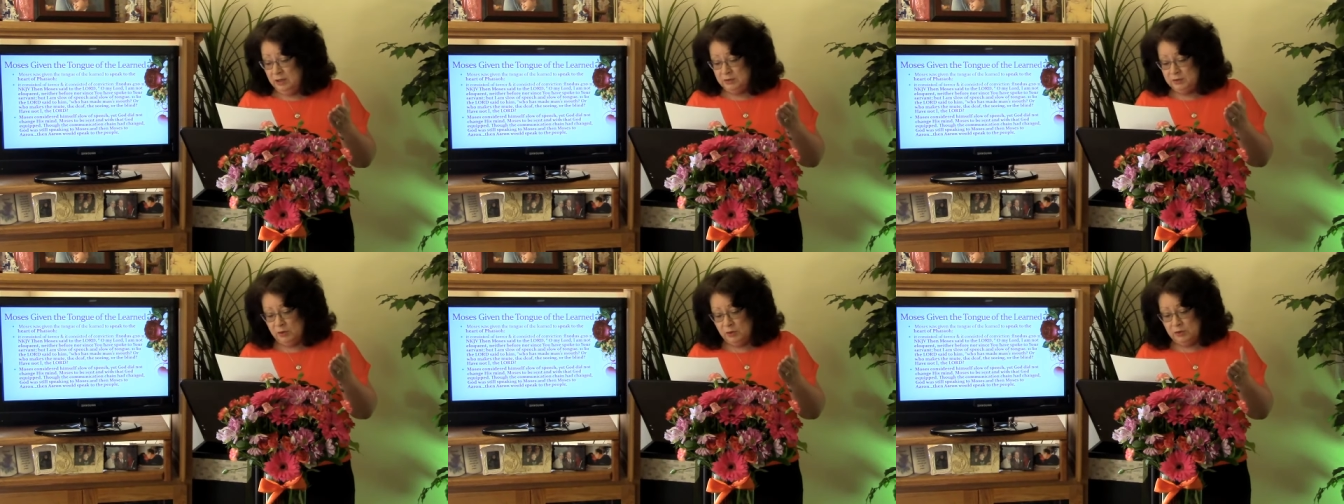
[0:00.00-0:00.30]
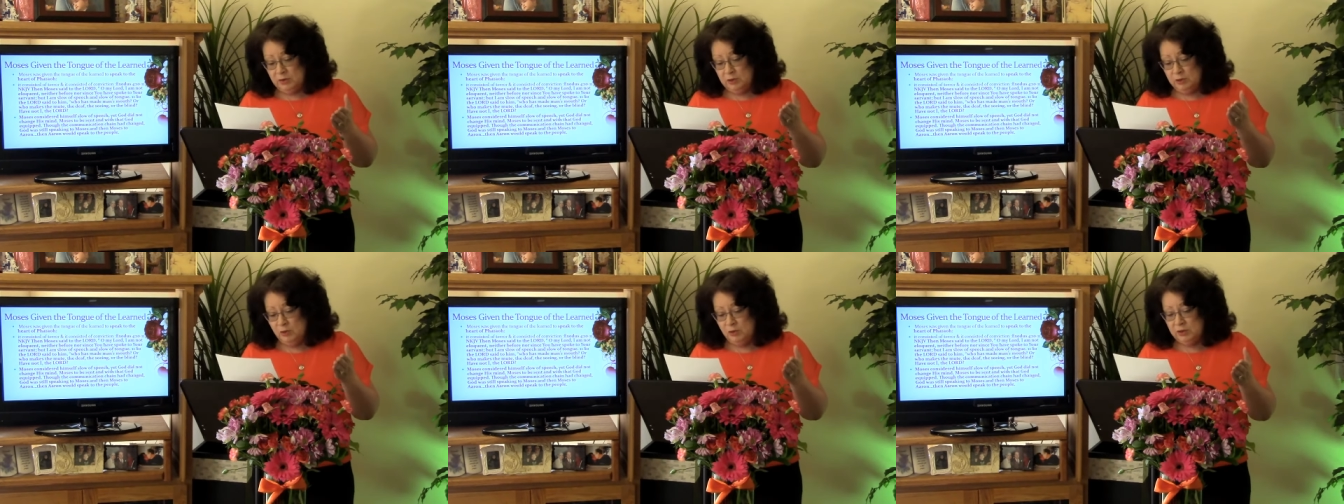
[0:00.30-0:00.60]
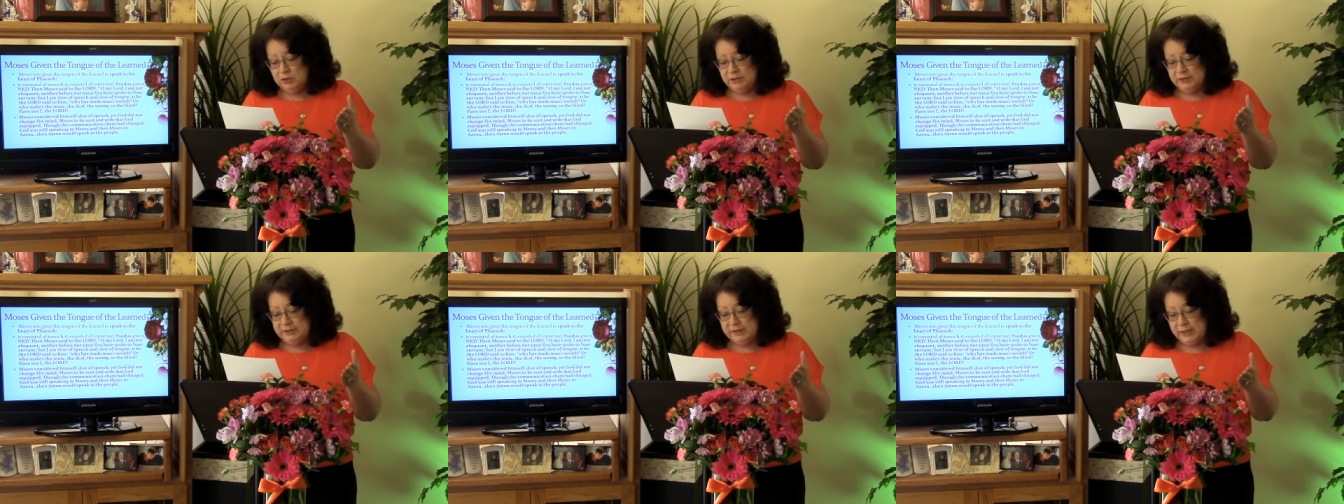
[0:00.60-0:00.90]
So the
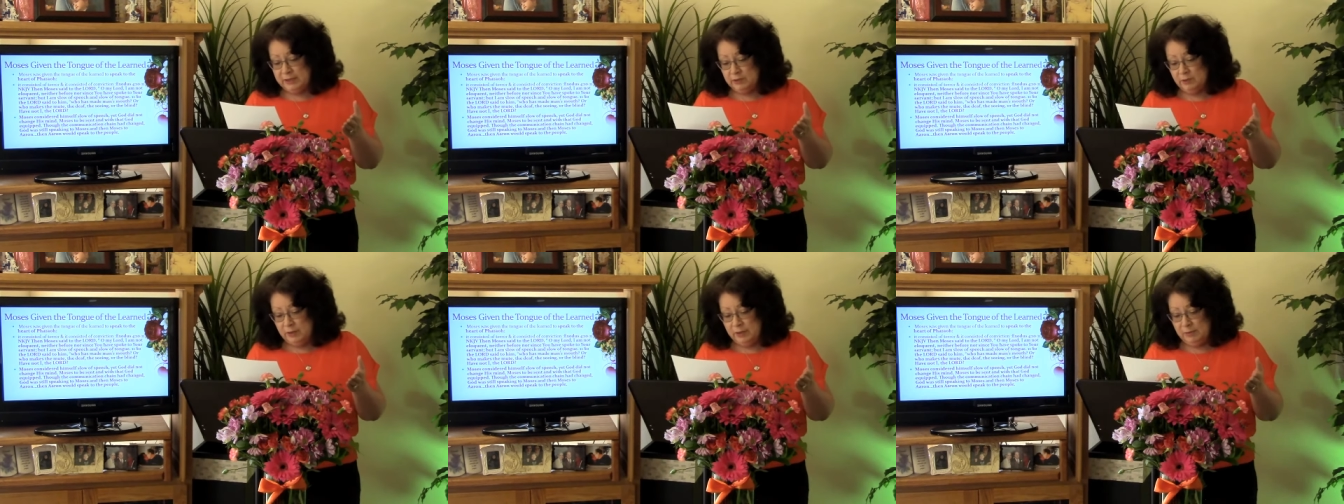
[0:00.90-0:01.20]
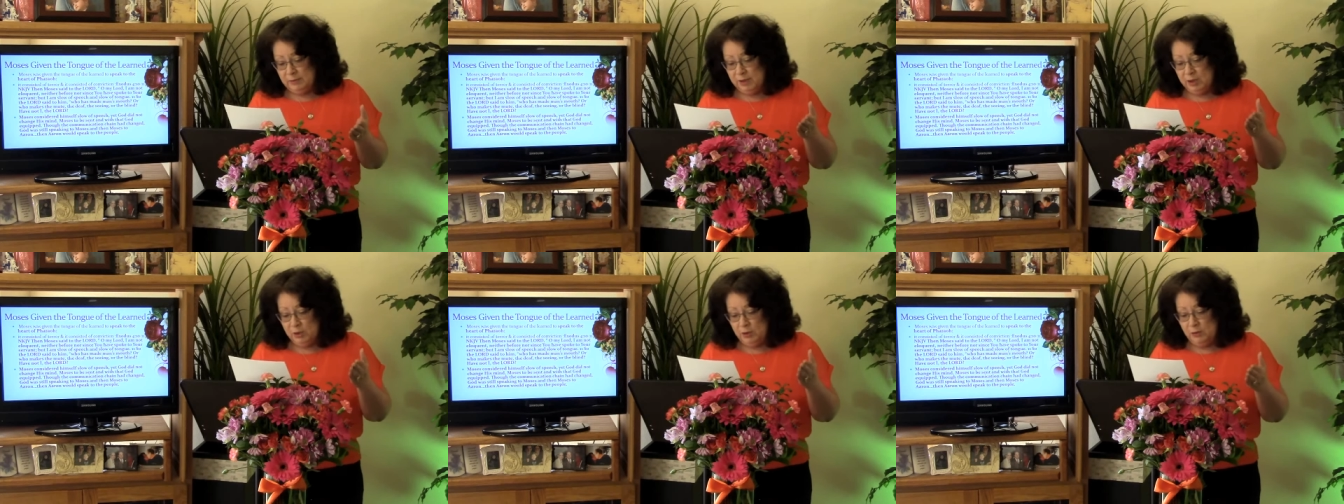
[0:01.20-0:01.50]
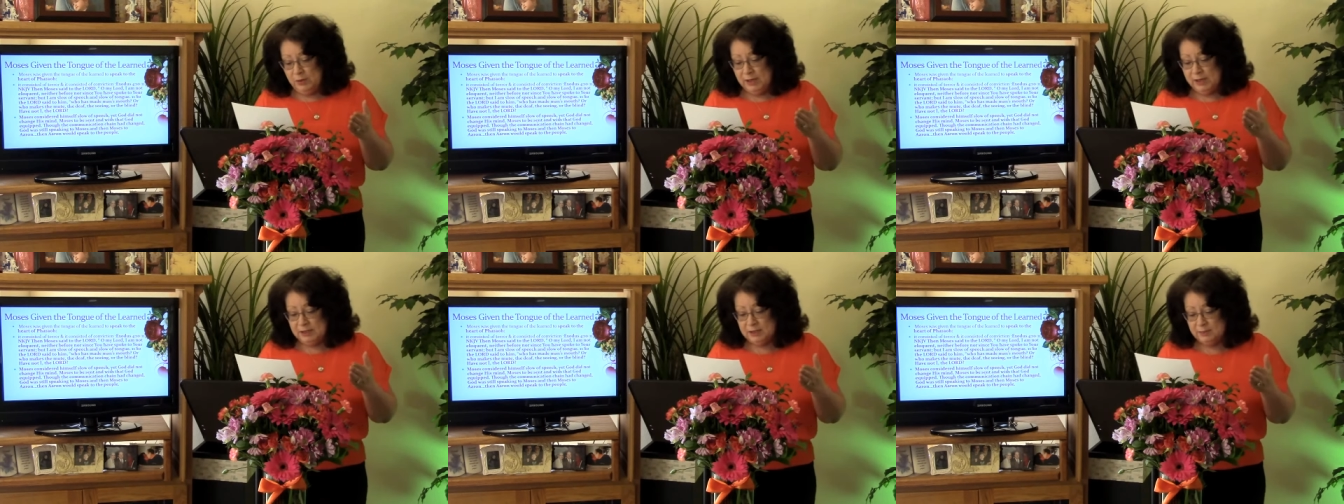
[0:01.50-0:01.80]
Lord said to him,
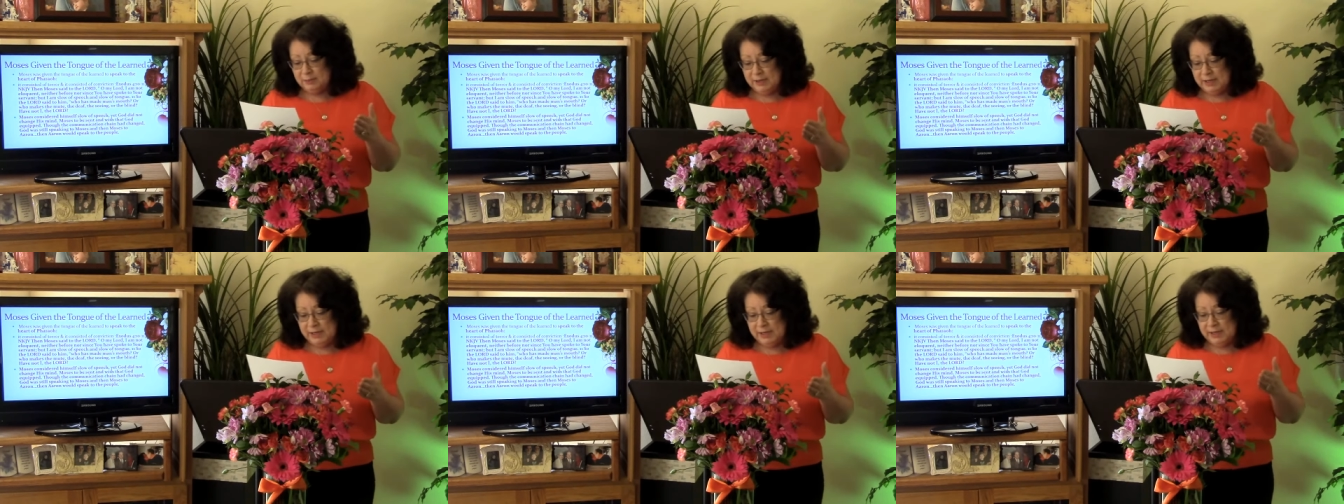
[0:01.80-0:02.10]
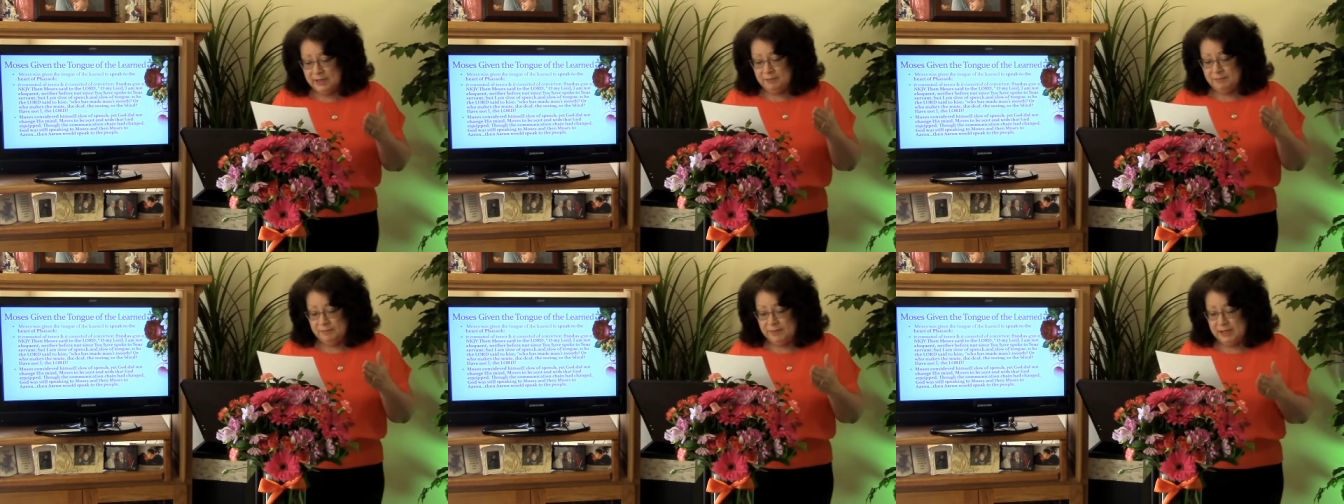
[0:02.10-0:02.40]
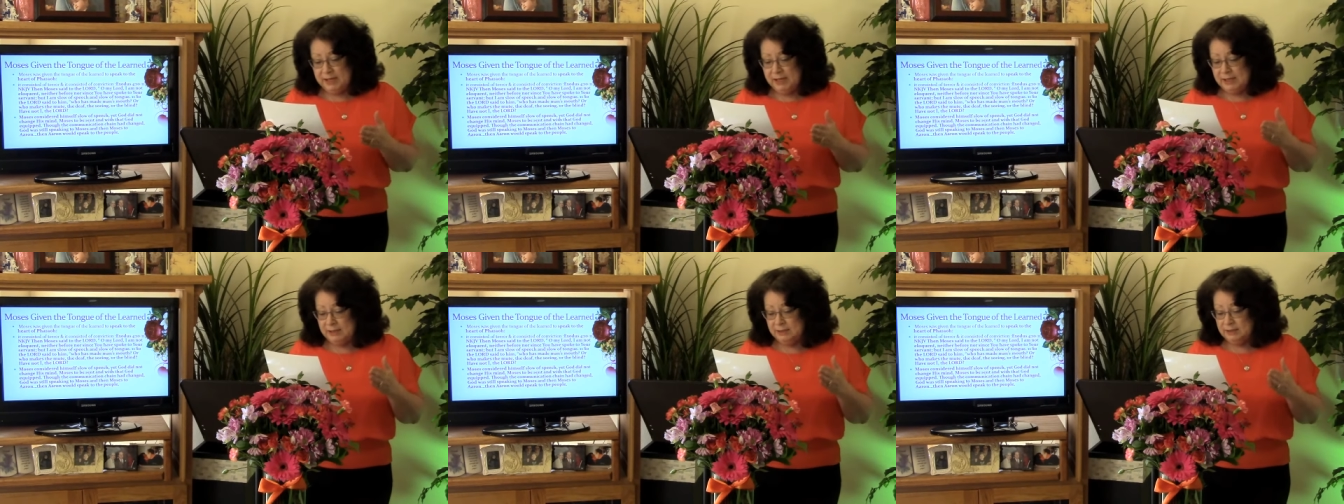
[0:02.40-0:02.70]
Who has made
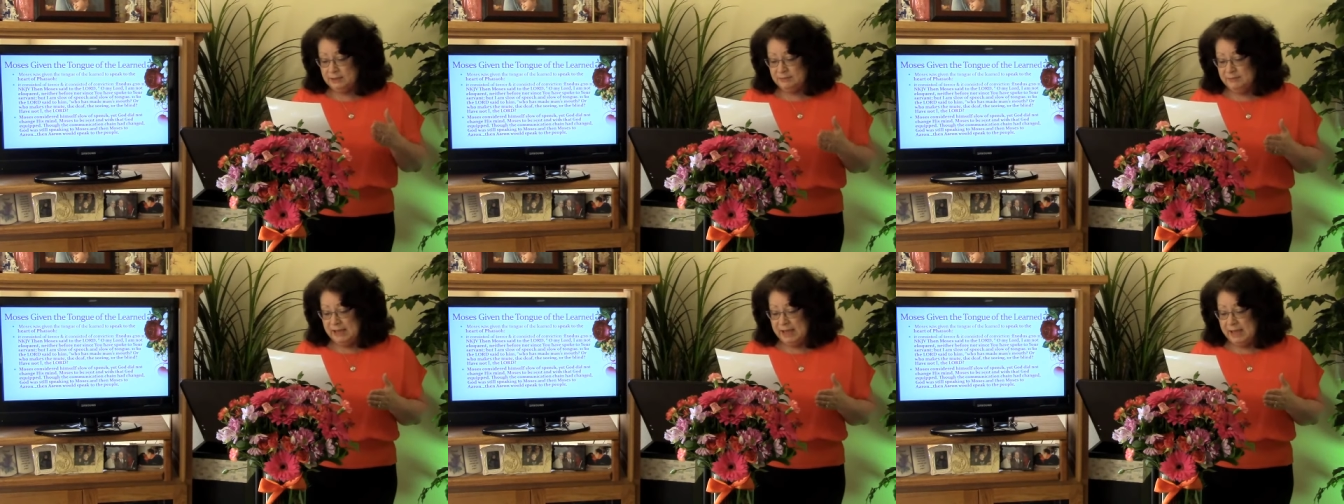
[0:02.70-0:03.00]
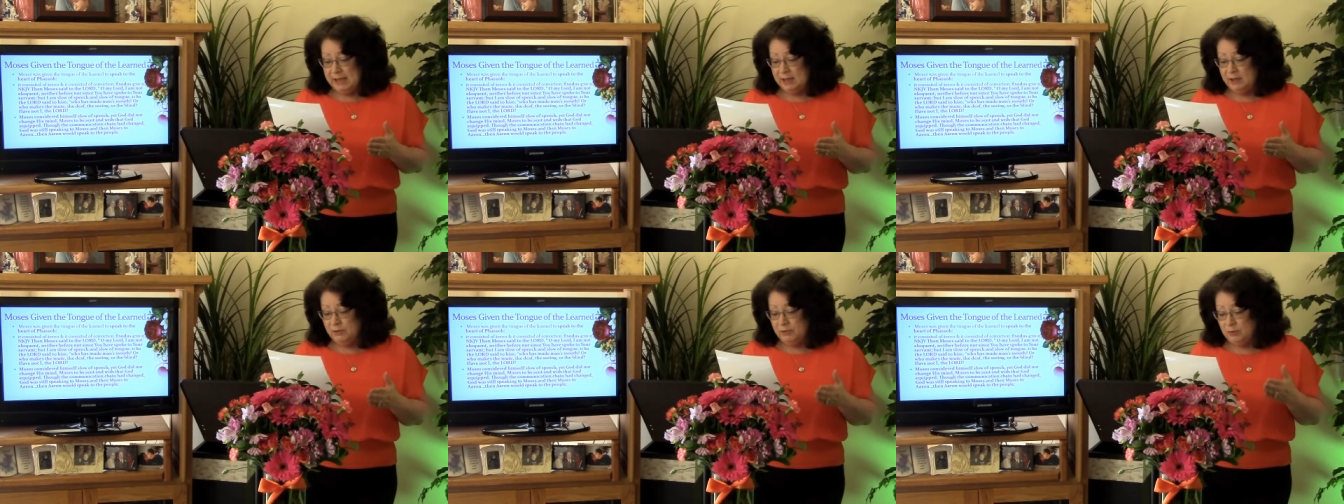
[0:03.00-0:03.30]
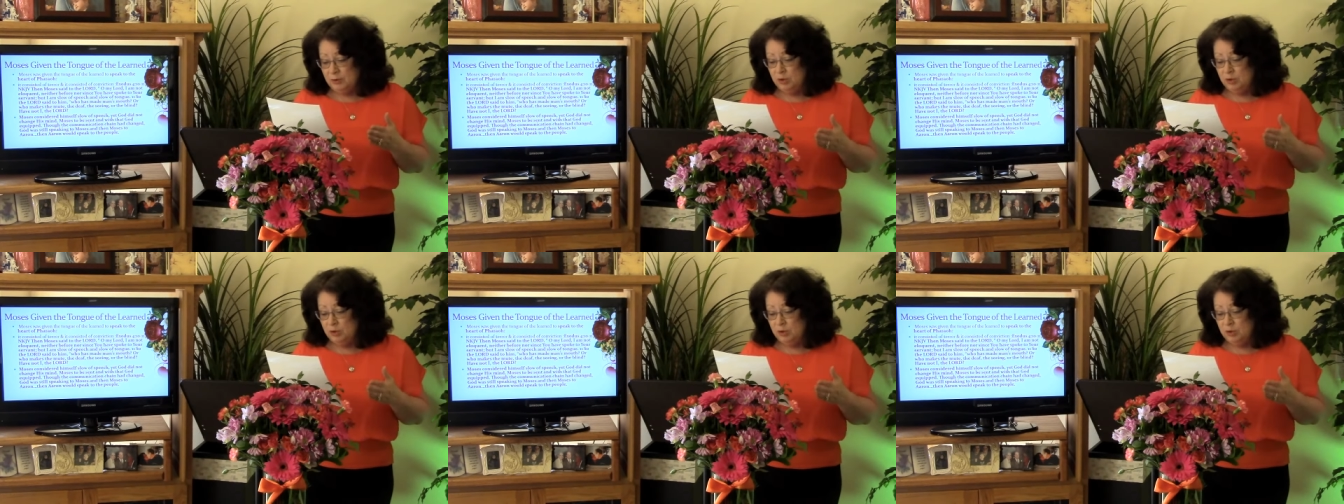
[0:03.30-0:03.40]
man's mouth,